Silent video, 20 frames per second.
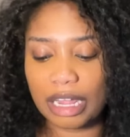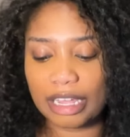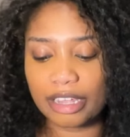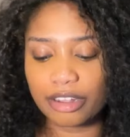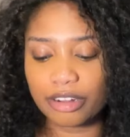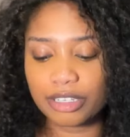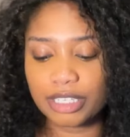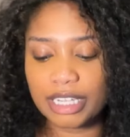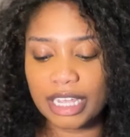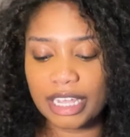
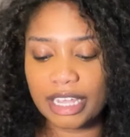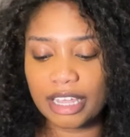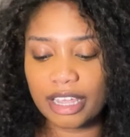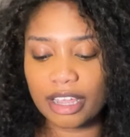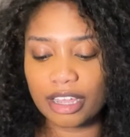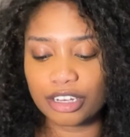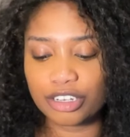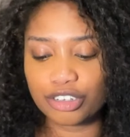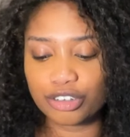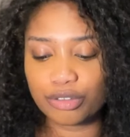
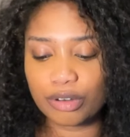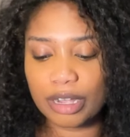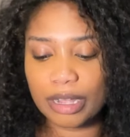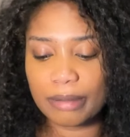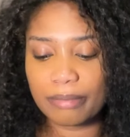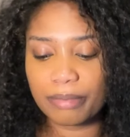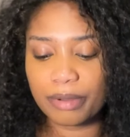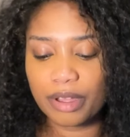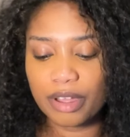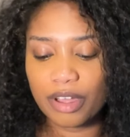taking a
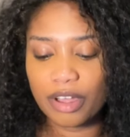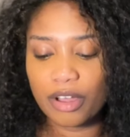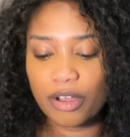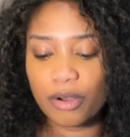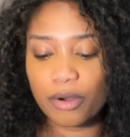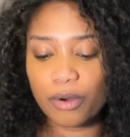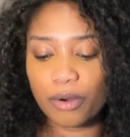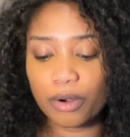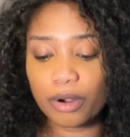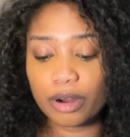trip,
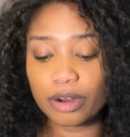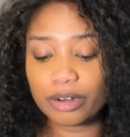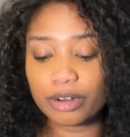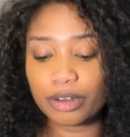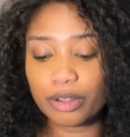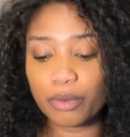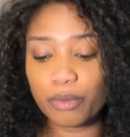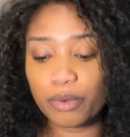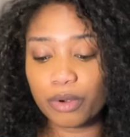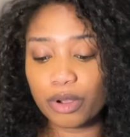or
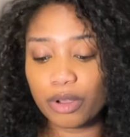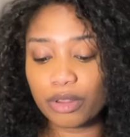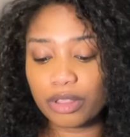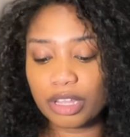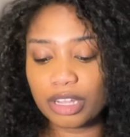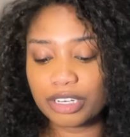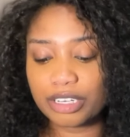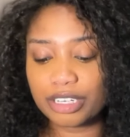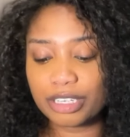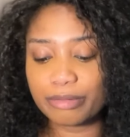the world
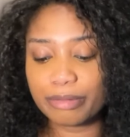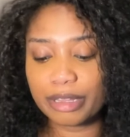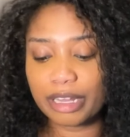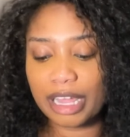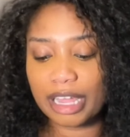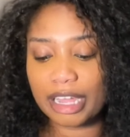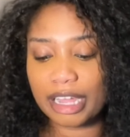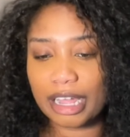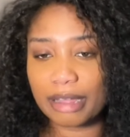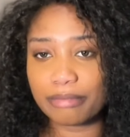could just be
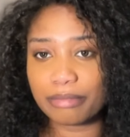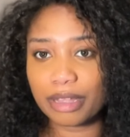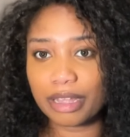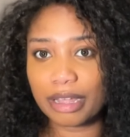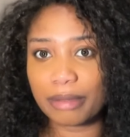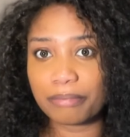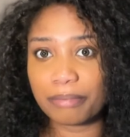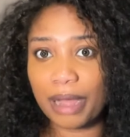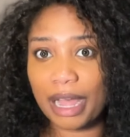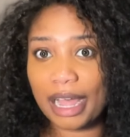like, I'm
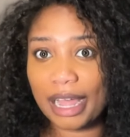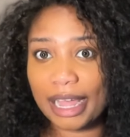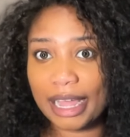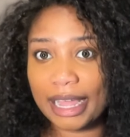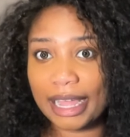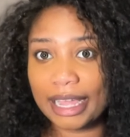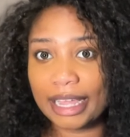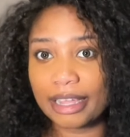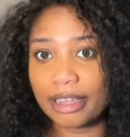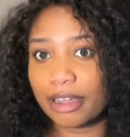
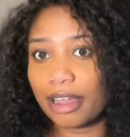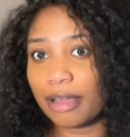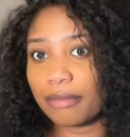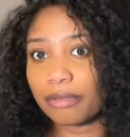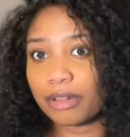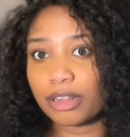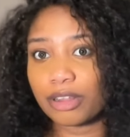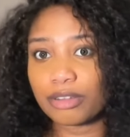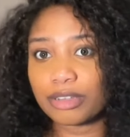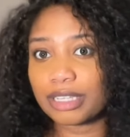bye. I'm
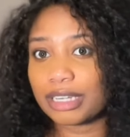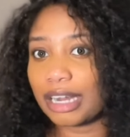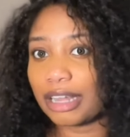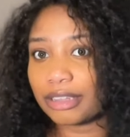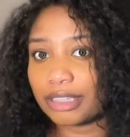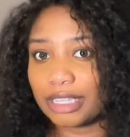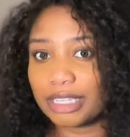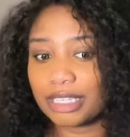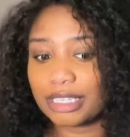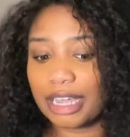closing
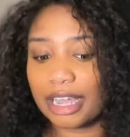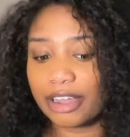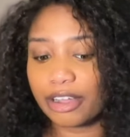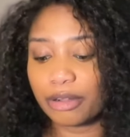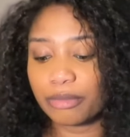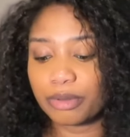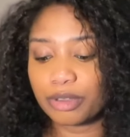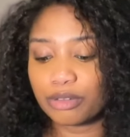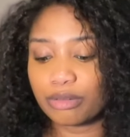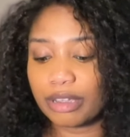out the
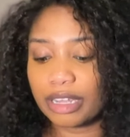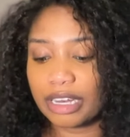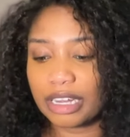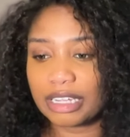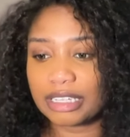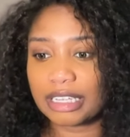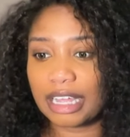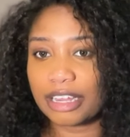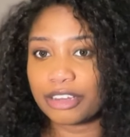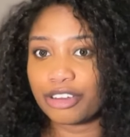cycle between
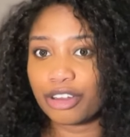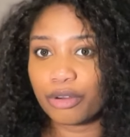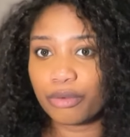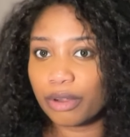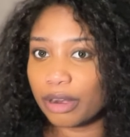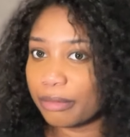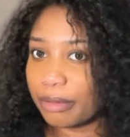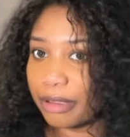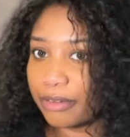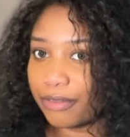us. I don't
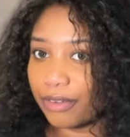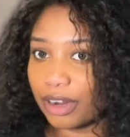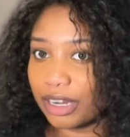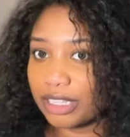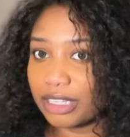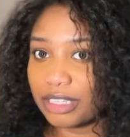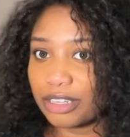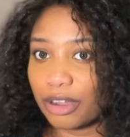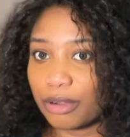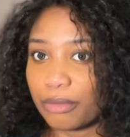want to be
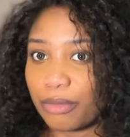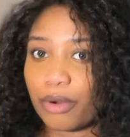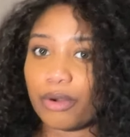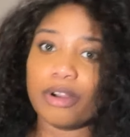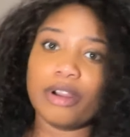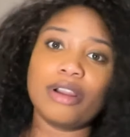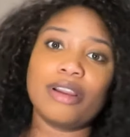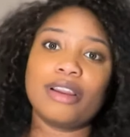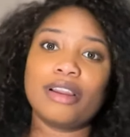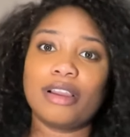friends no
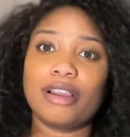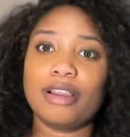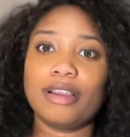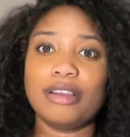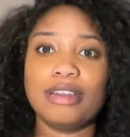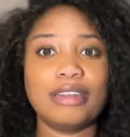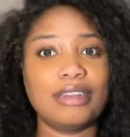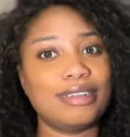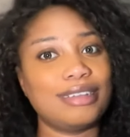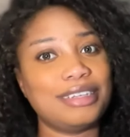more.
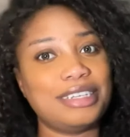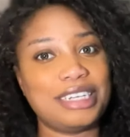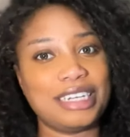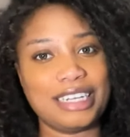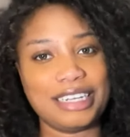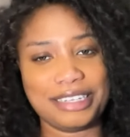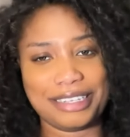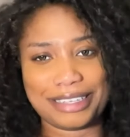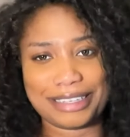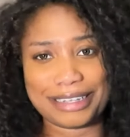
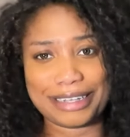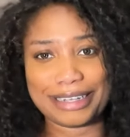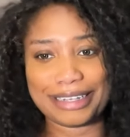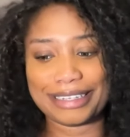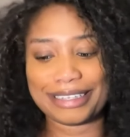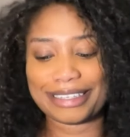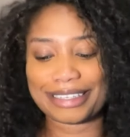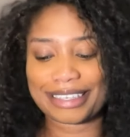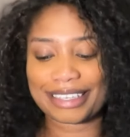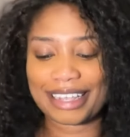
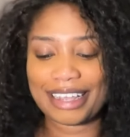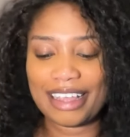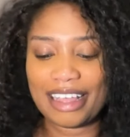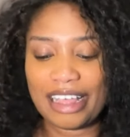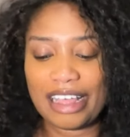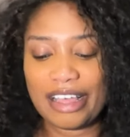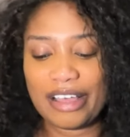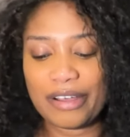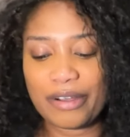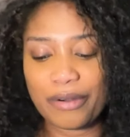Jesus.
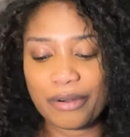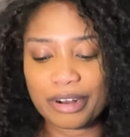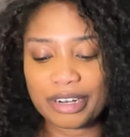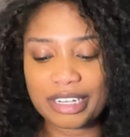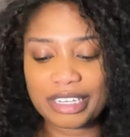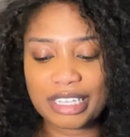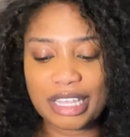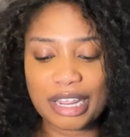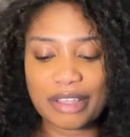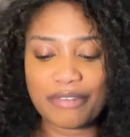Or
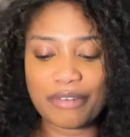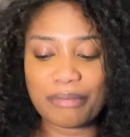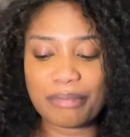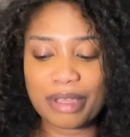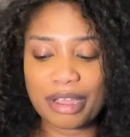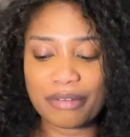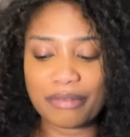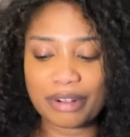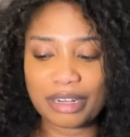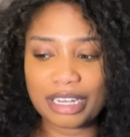this could even be
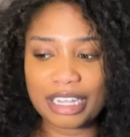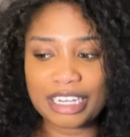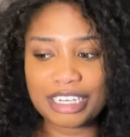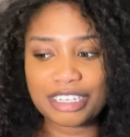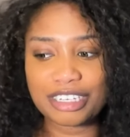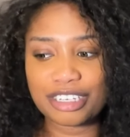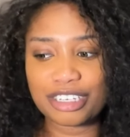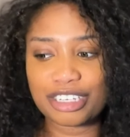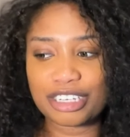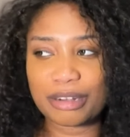a
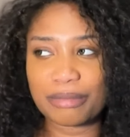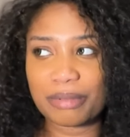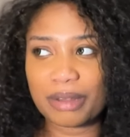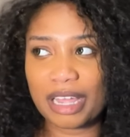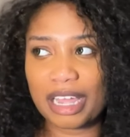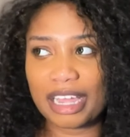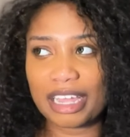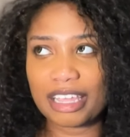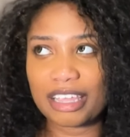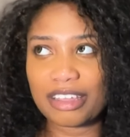relationship,
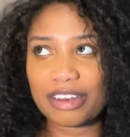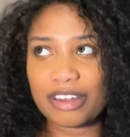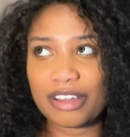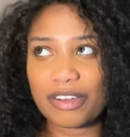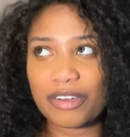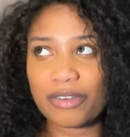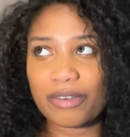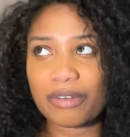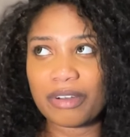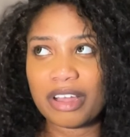like,
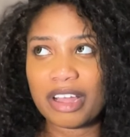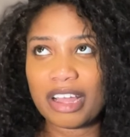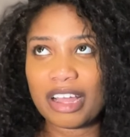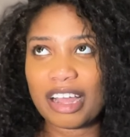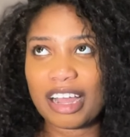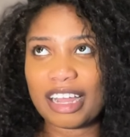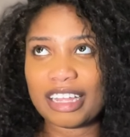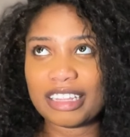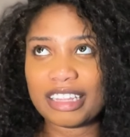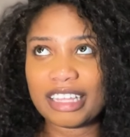
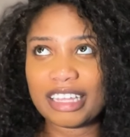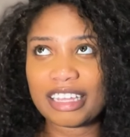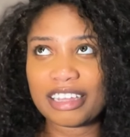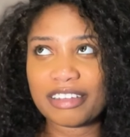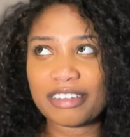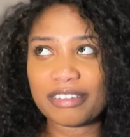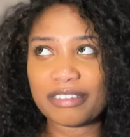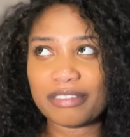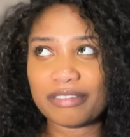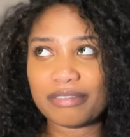I think
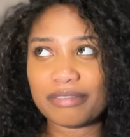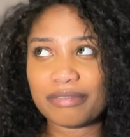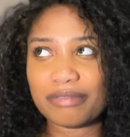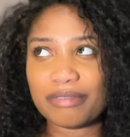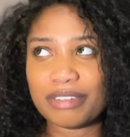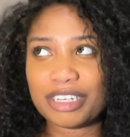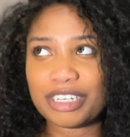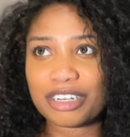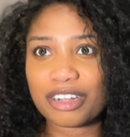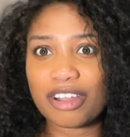
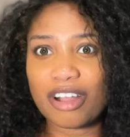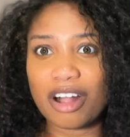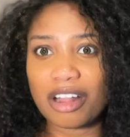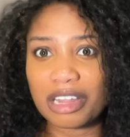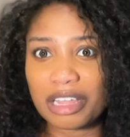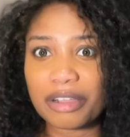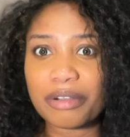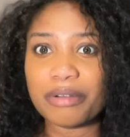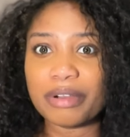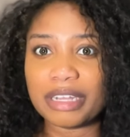we should call
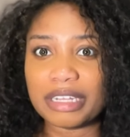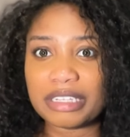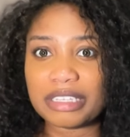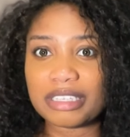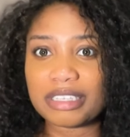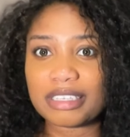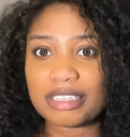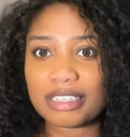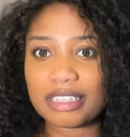it quits.